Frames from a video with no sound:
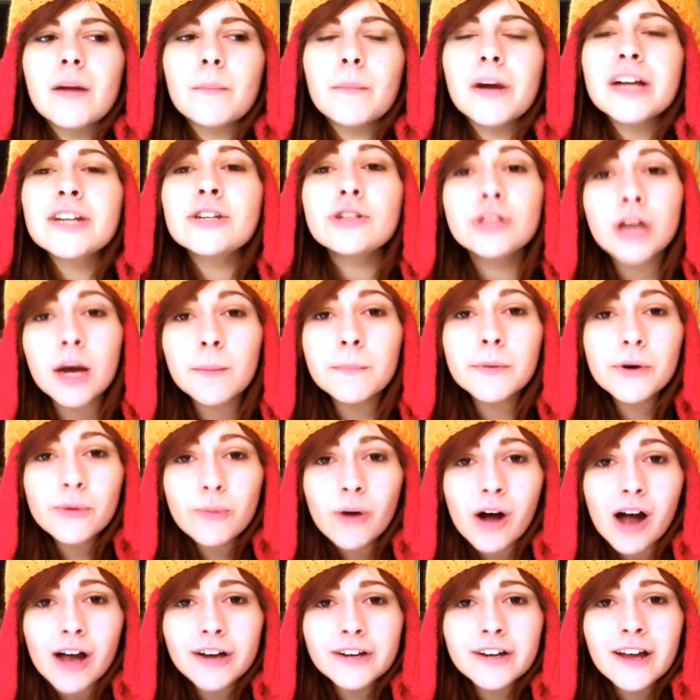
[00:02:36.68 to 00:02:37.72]
My number
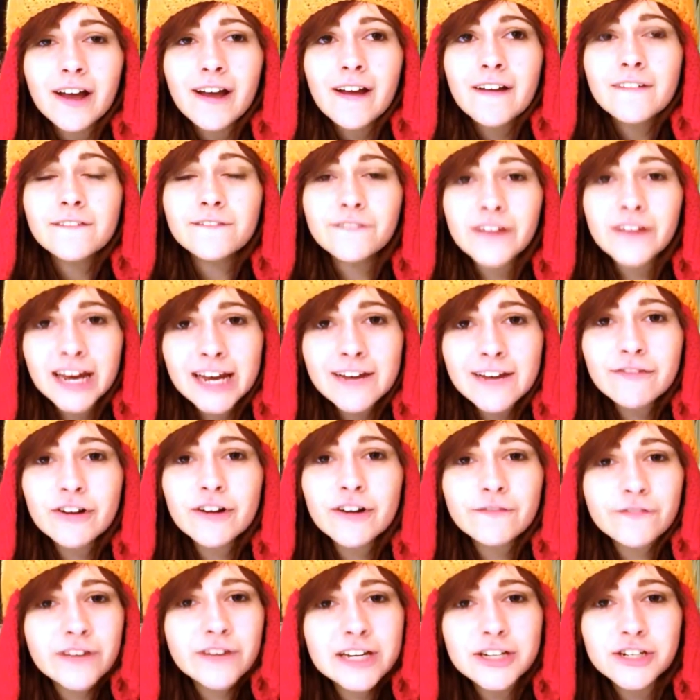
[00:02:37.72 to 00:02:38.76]
one
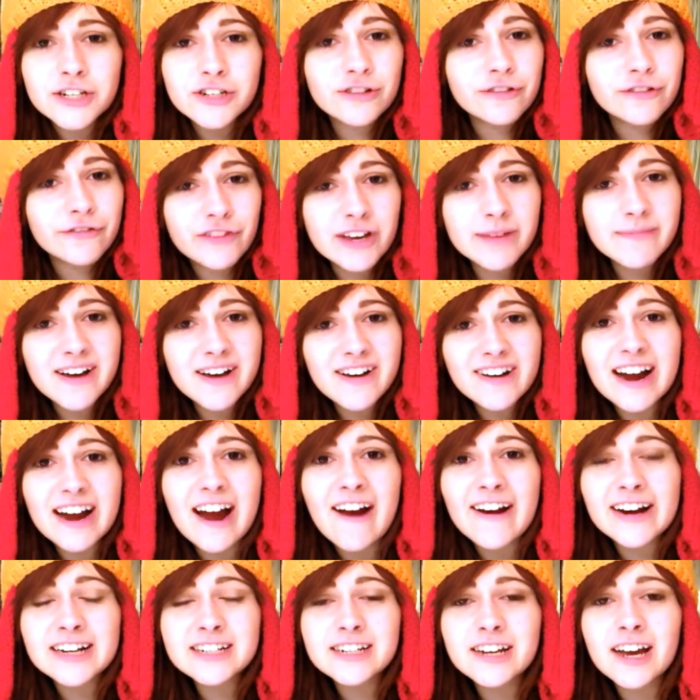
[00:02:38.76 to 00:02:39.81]
favourite fictional female
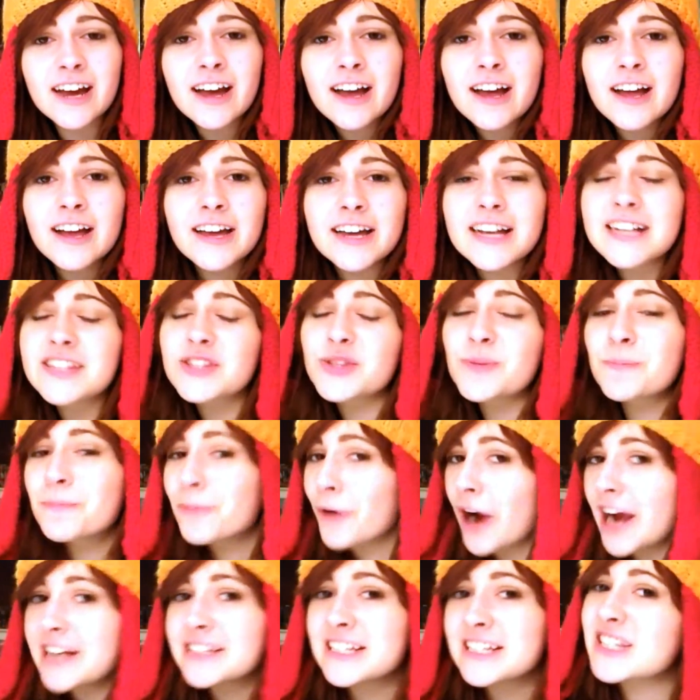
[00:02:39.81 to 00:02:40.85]
character is the
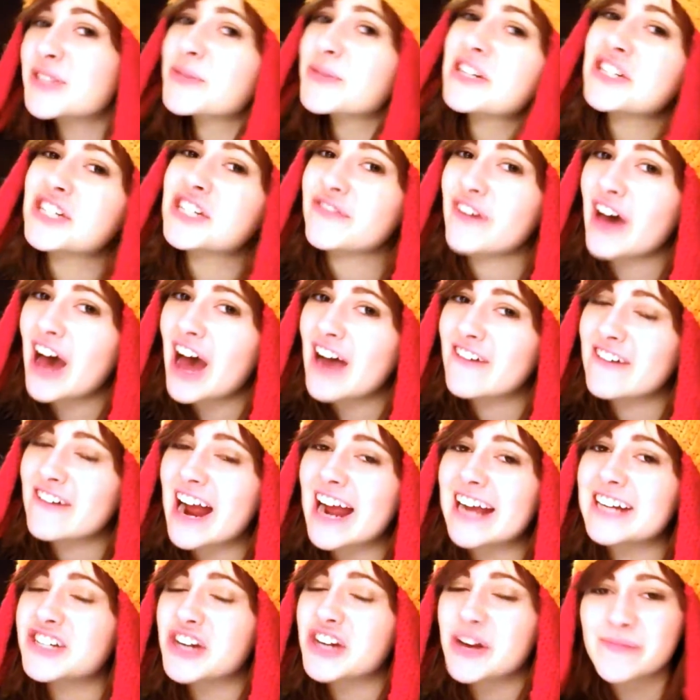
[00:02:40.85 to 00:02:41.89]
brightest witch of her
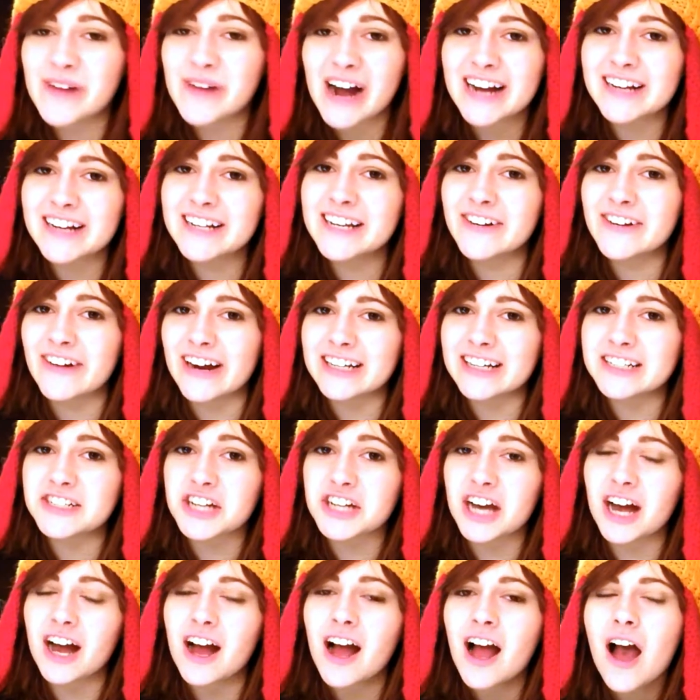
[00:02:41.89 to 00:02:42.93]
age, Hermione
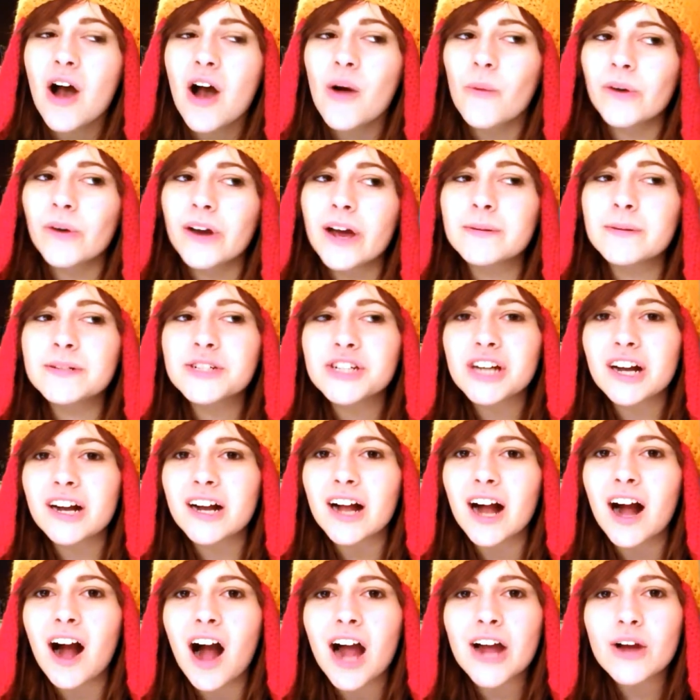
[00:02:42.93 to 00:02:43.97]
Granger. When I was
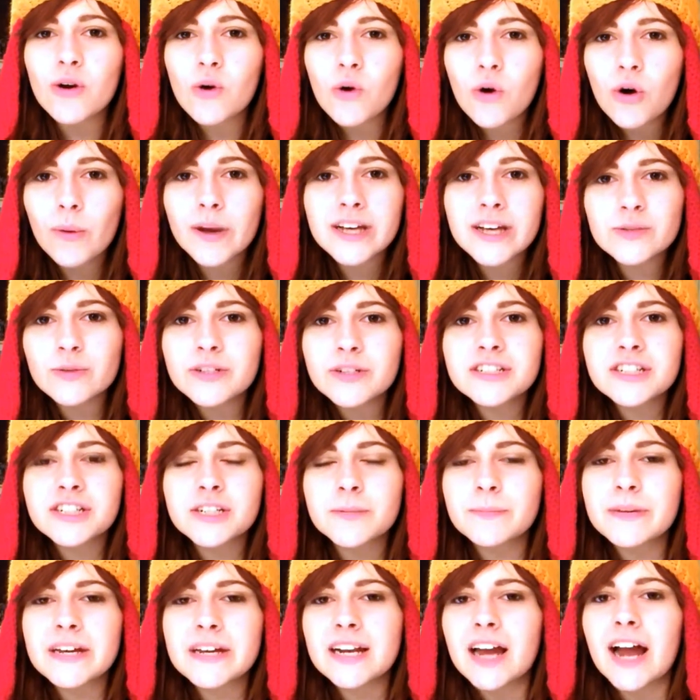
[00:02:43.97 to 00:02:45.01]
younger, I always wanted
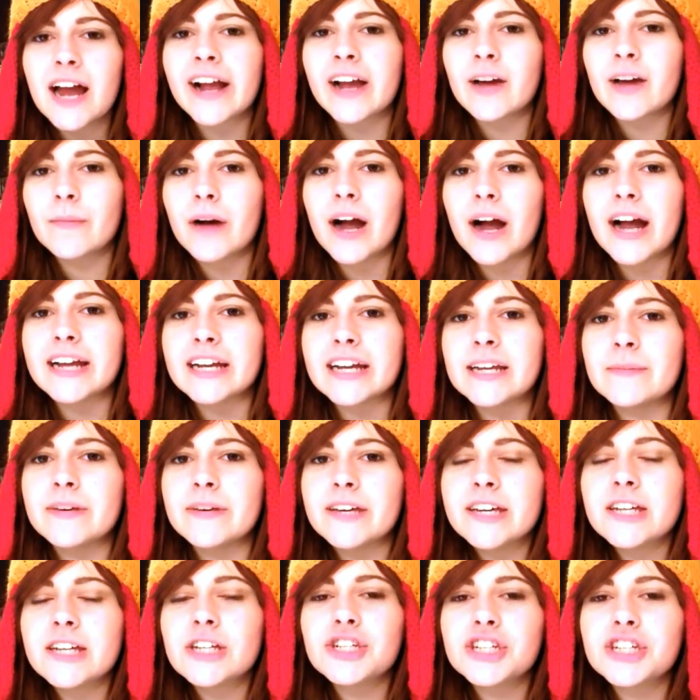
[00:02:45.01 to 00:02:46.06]
to be like Hermione
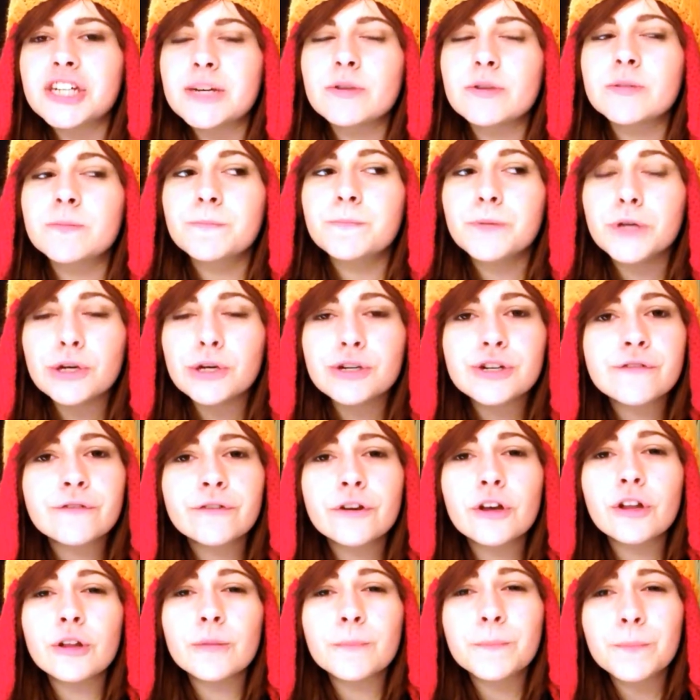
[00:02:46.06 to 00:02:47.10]
because she was
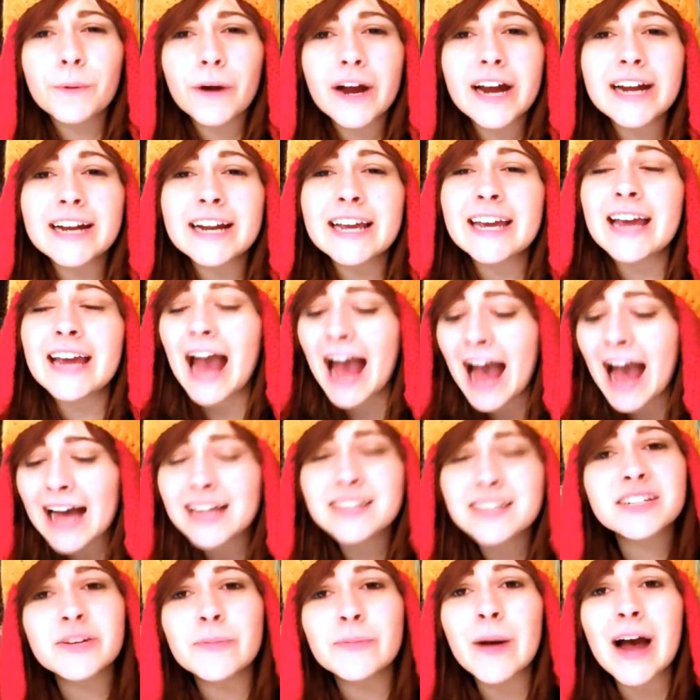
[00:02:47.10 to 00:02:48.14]
beautiful, brainy,
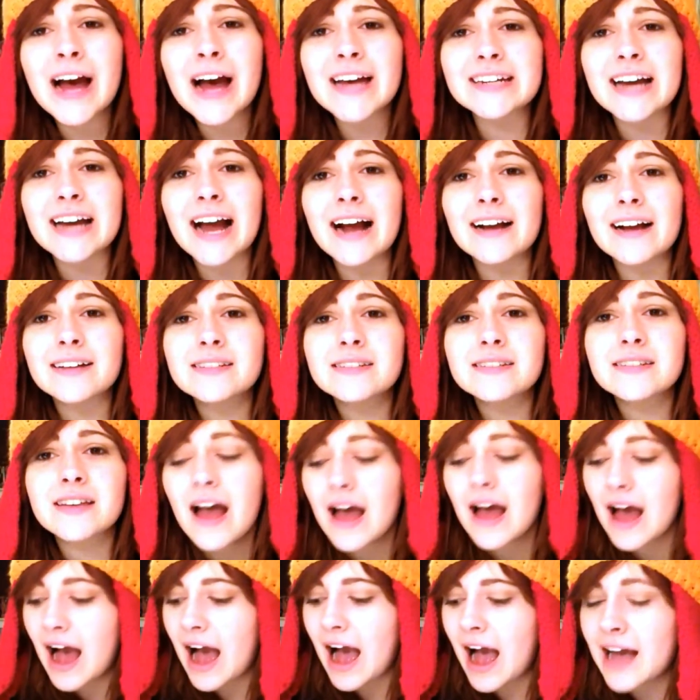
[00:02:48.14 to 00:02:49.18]
and a badass.
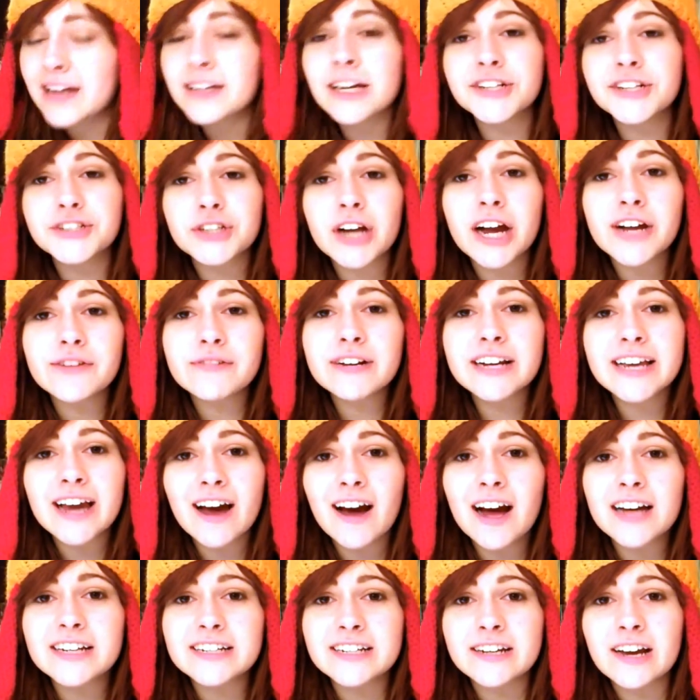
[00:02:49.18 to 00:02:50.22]
And I tried really
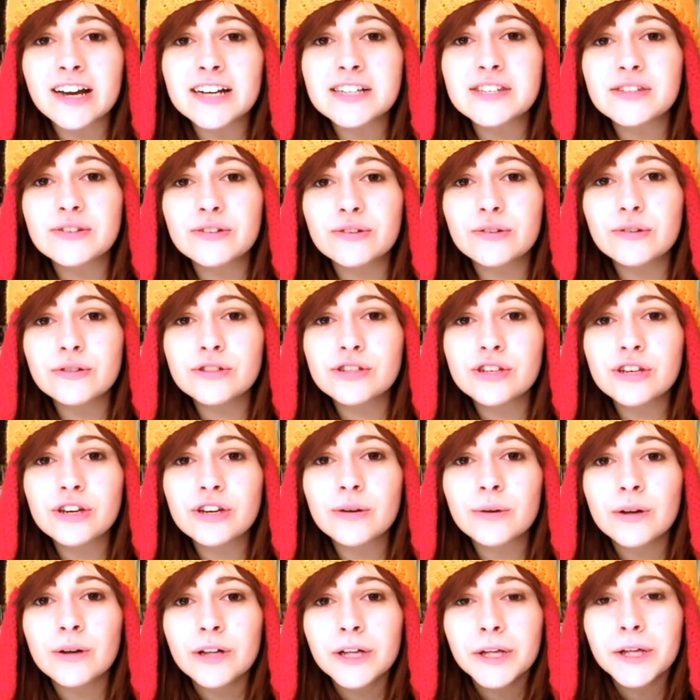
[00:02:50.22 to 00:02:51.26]
hard in high school
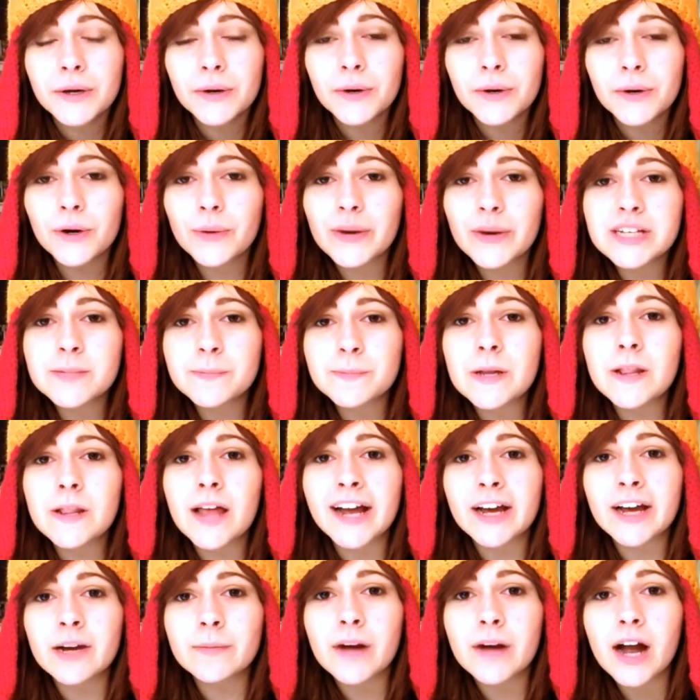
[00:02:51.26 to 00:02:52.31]
to always be
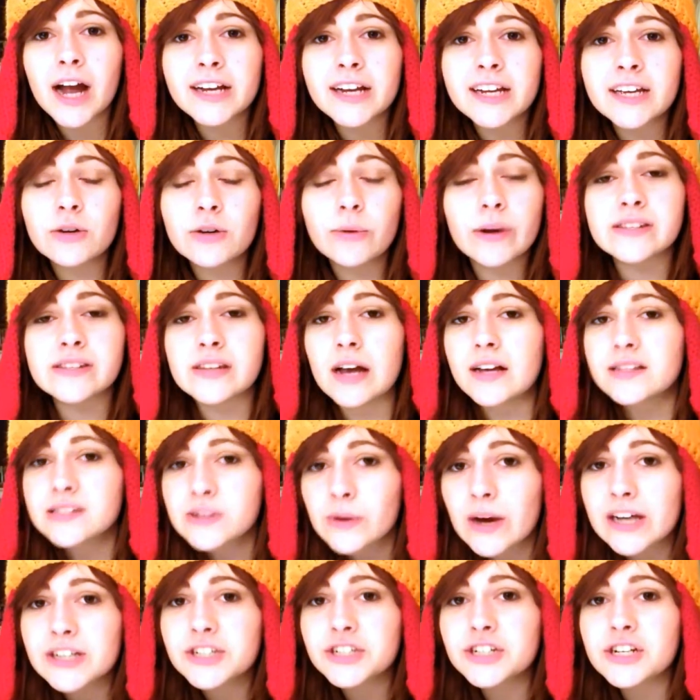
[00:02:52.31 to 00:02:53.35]
like Hermione, always ask
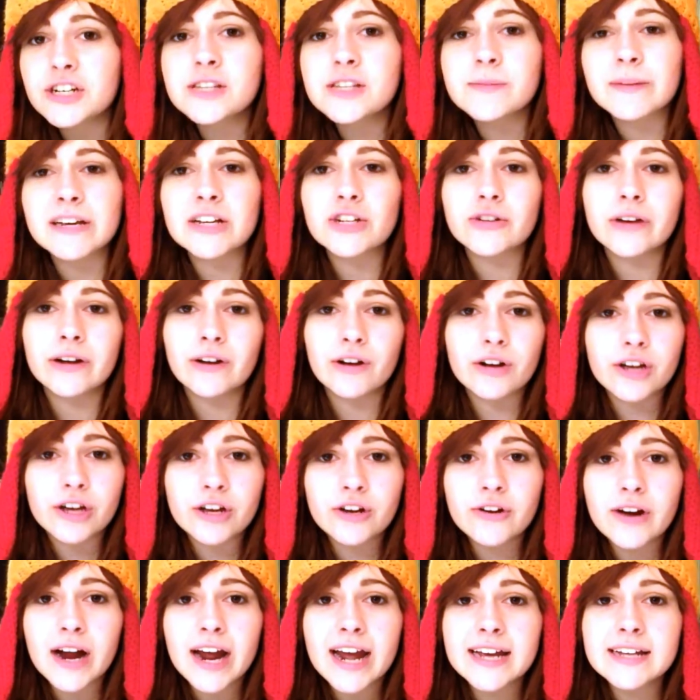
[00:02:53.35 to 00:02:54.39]
questions, make sure I got
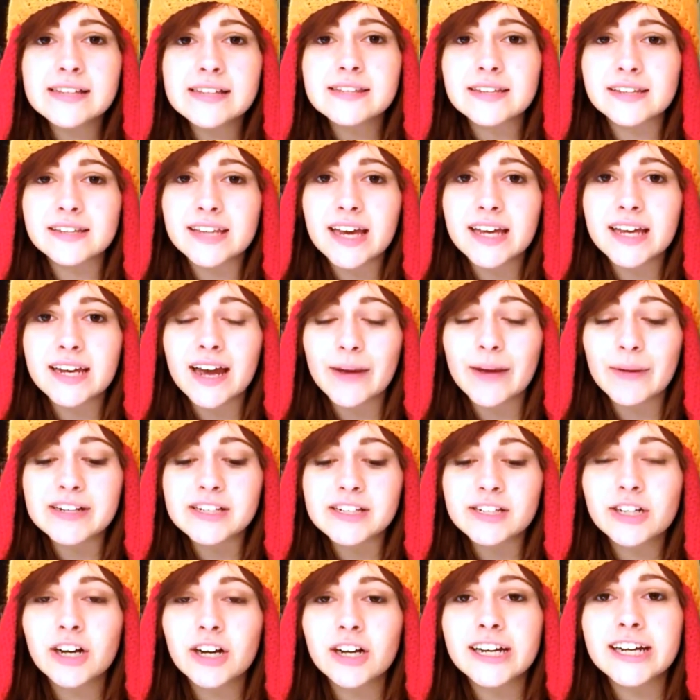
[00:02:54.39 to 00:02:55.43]
good grades, and then I
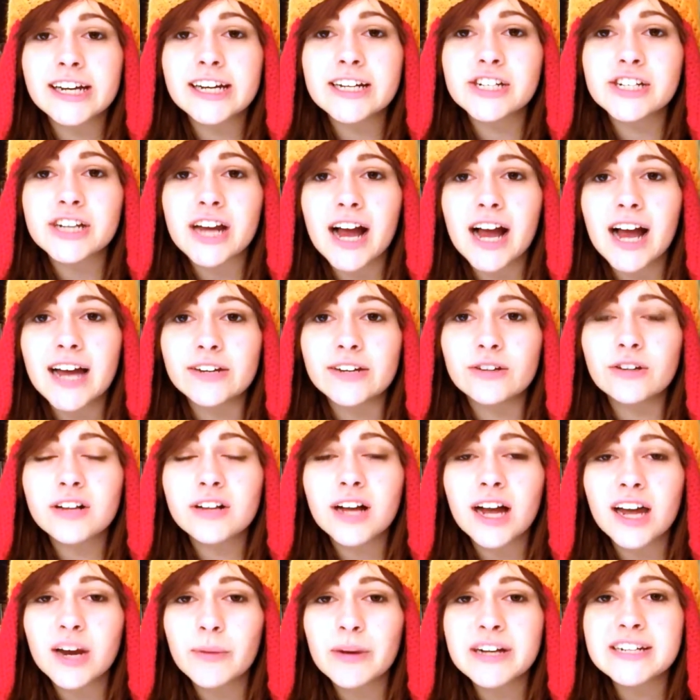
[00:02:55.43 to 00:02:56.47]
went to college and it all
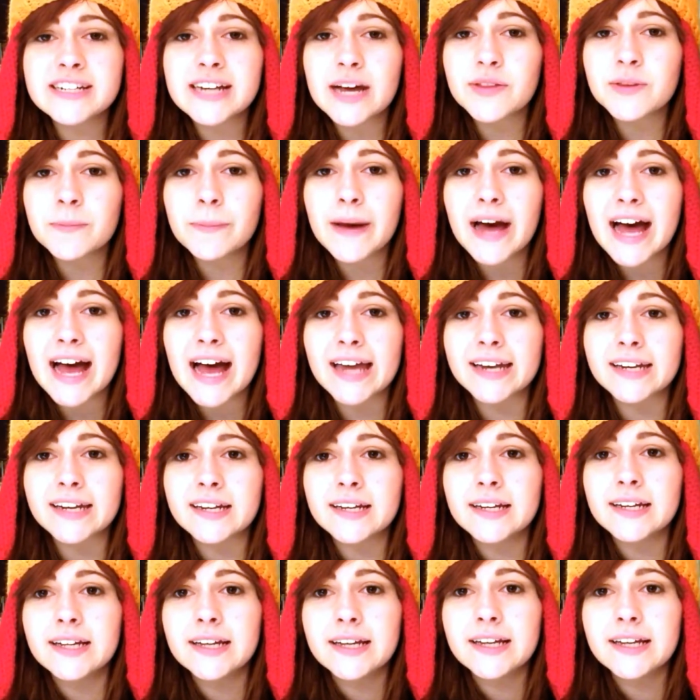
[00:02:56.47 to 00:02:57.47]
kind of went down the pan.